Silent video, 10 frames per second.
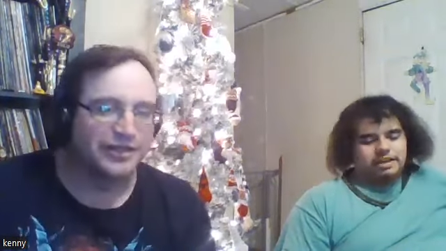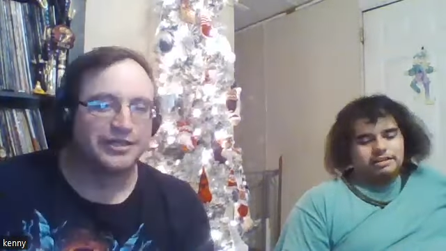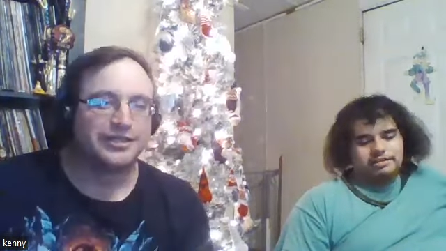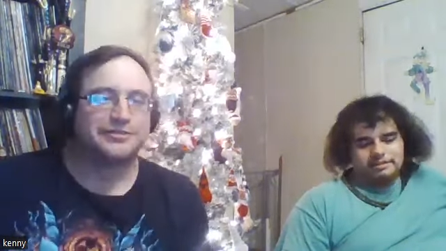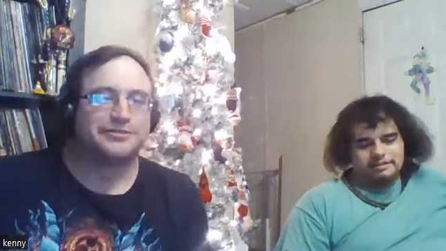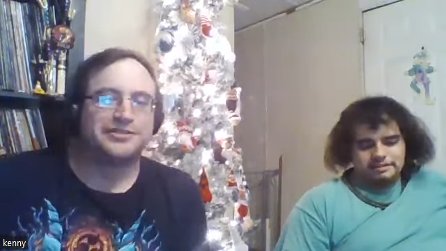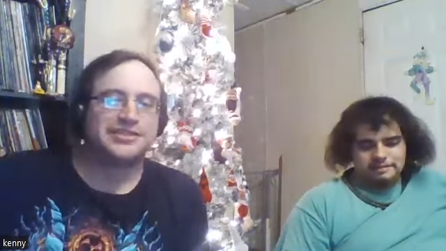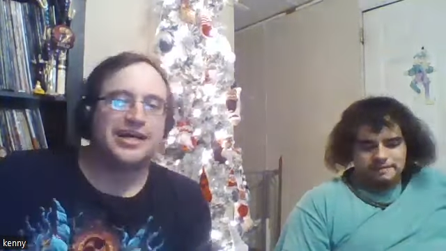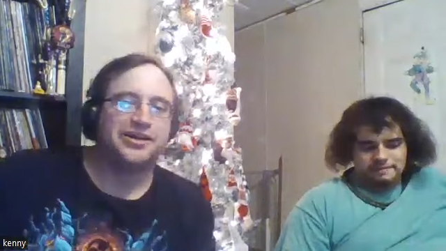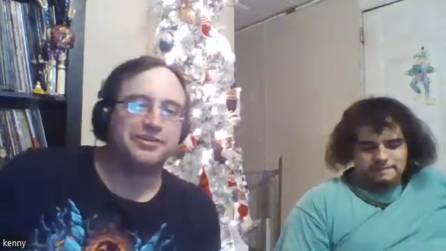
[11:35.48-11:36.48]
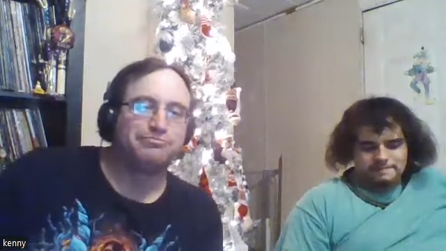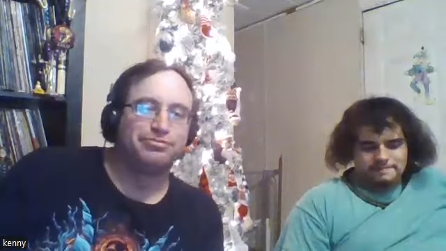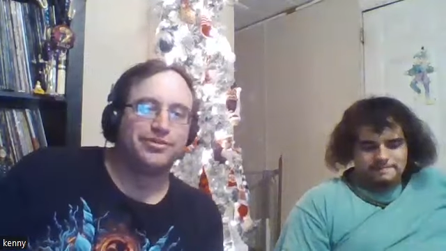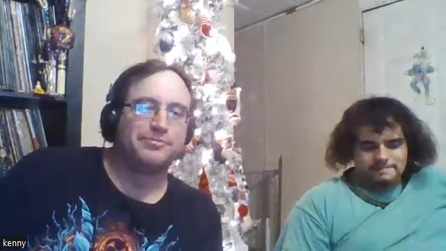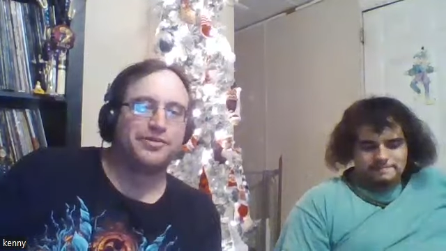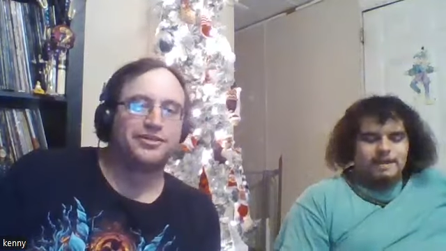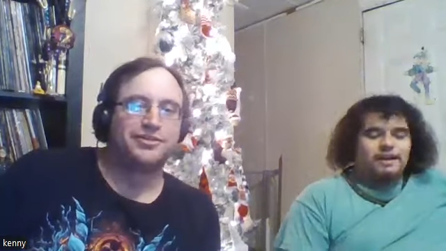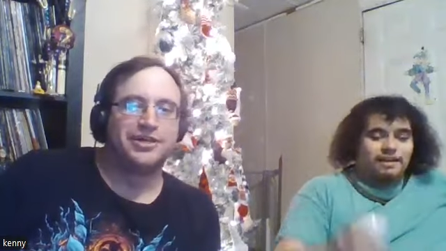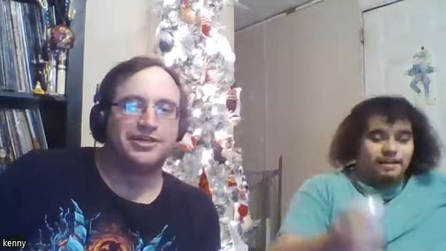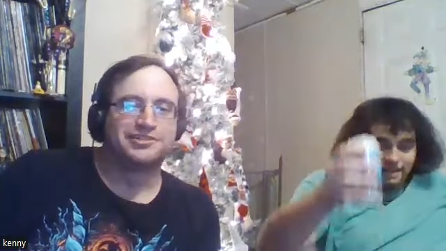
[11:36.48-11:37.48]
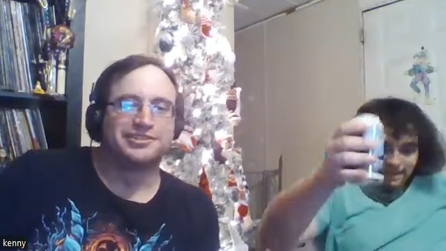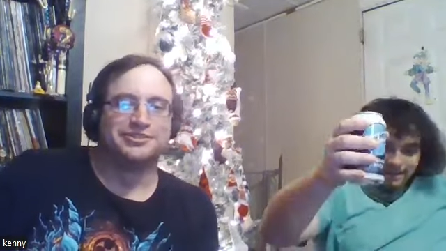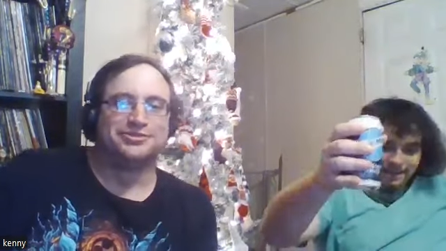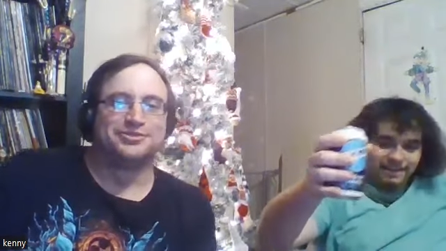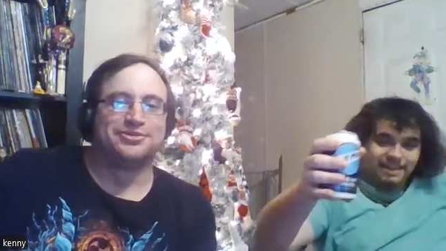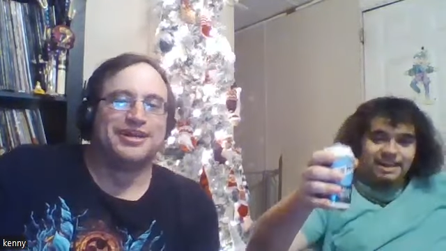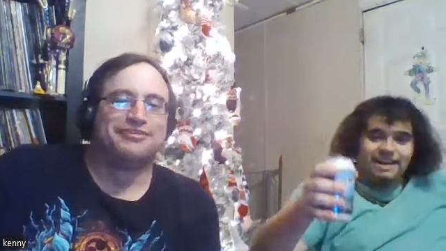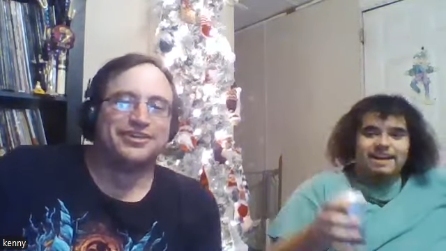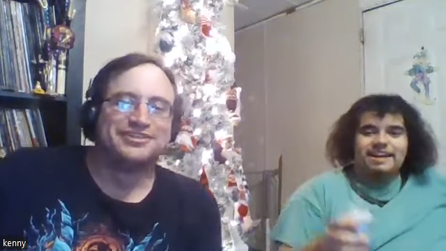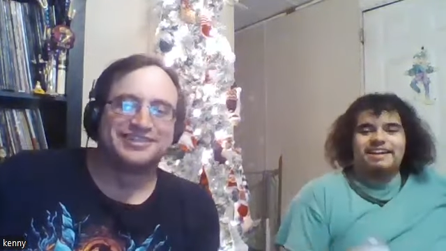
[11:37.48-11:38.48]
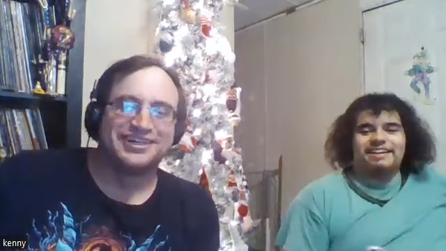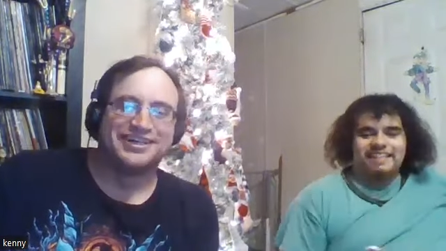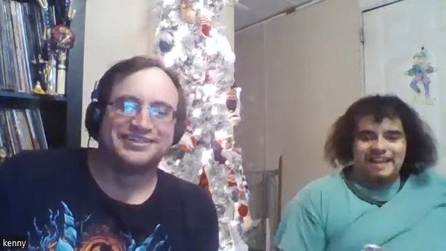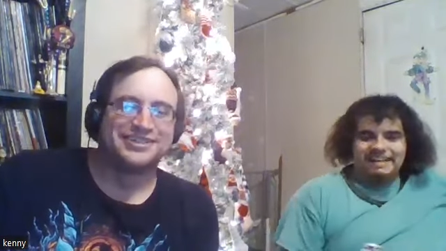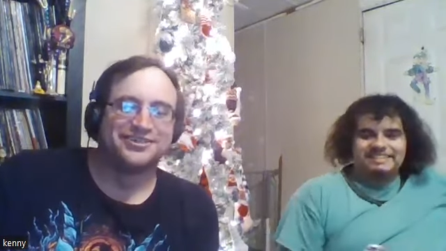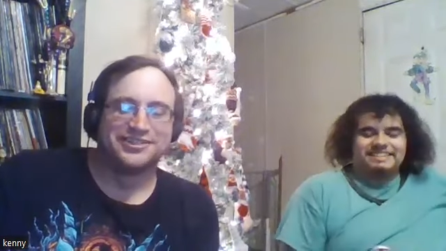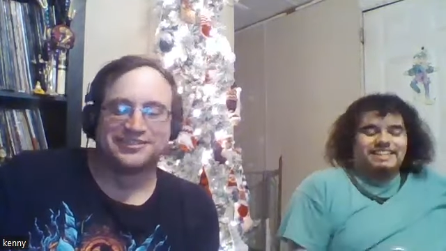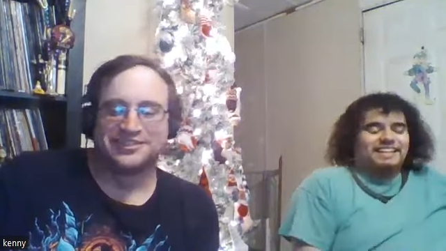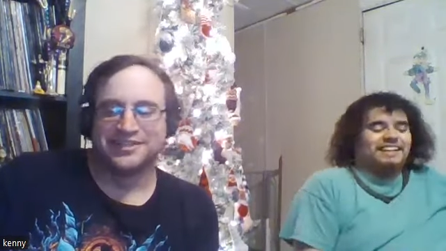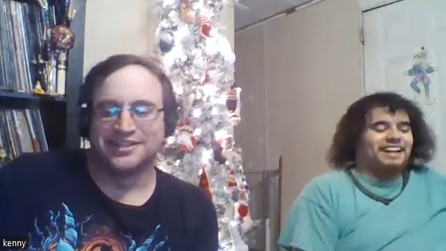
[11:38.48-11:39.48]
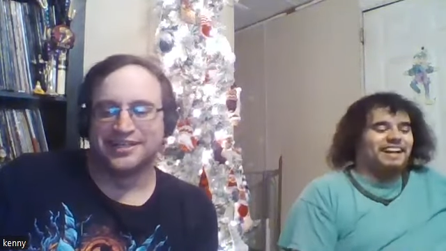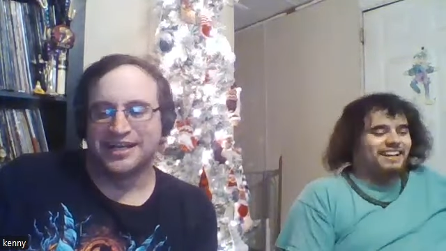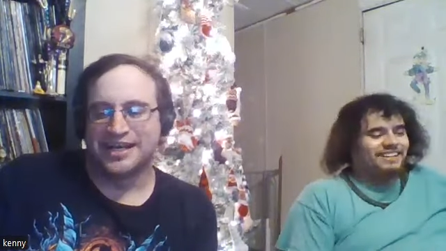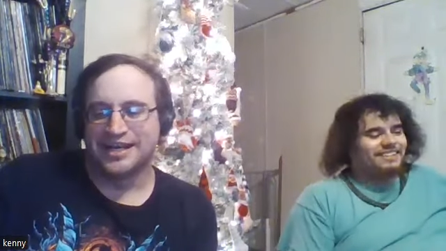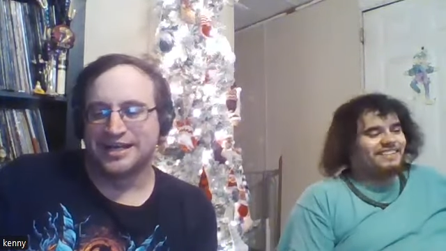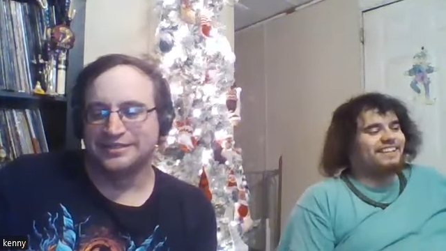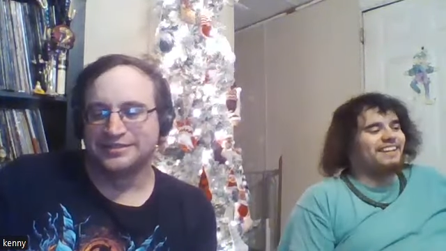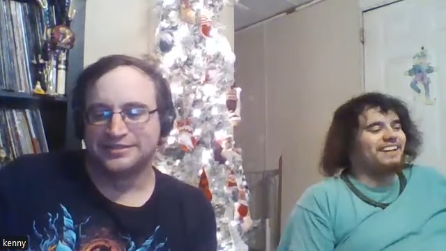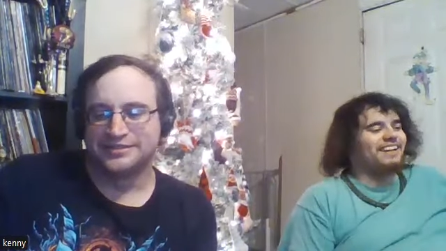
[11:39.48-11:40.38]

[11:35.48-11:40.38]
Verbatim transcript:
Speaker 1: uh, Italian plumber lawsuit or whatever it's called. Go listen to that.